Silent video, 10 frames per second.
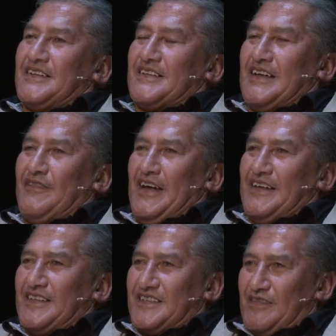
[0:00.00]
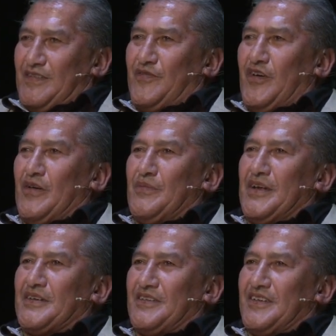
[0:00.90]
have answers to
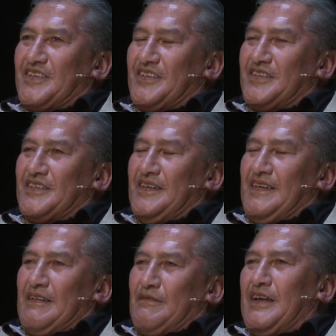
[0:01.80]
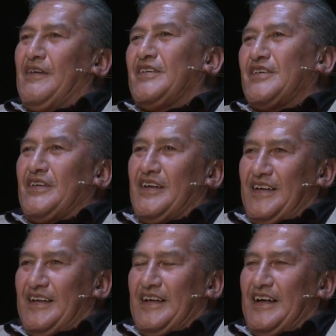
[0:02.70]
environmental issues. We're
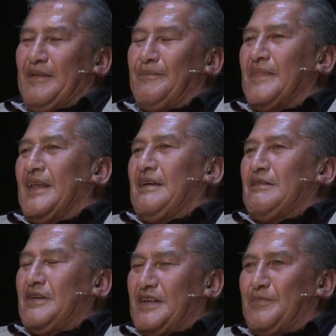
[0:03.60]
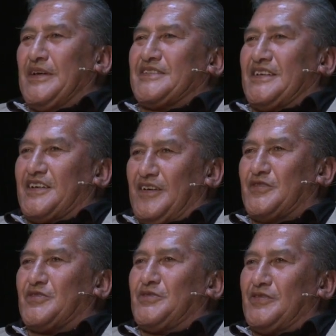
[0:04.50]
the best in
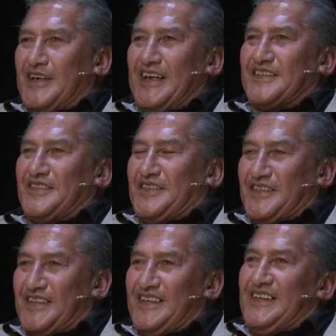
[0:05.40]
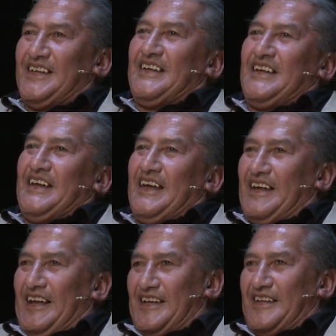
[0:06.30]
cultural renaissance and
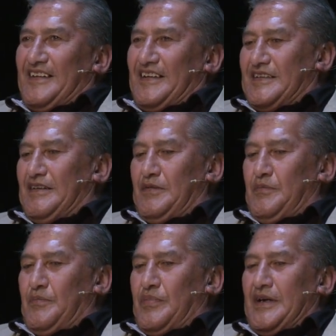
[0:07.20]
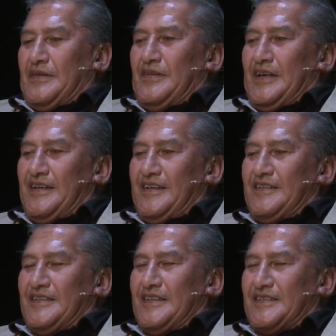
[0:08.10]
other things. So bringing all the
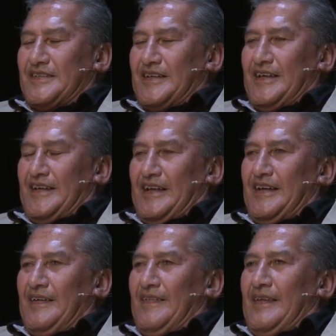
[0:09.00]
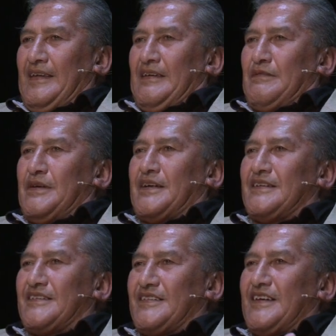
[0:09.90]
Indigenous together, we can
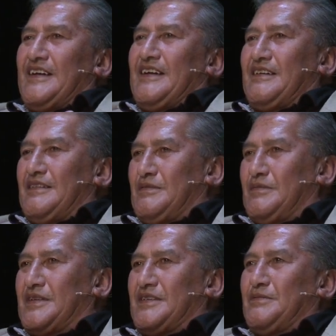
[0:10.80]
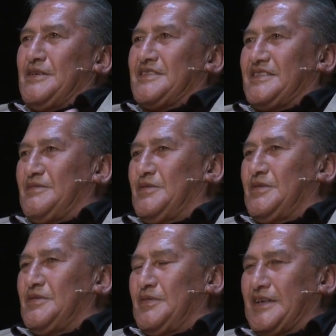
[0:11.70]
share with the Western world.
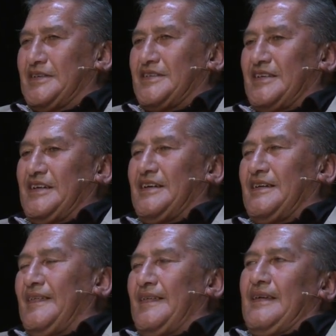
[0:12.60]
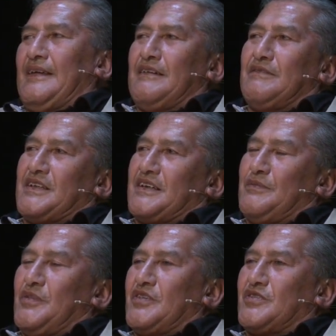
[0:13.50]
We can share with the
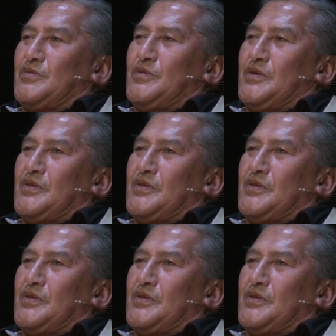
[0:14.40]
commercial world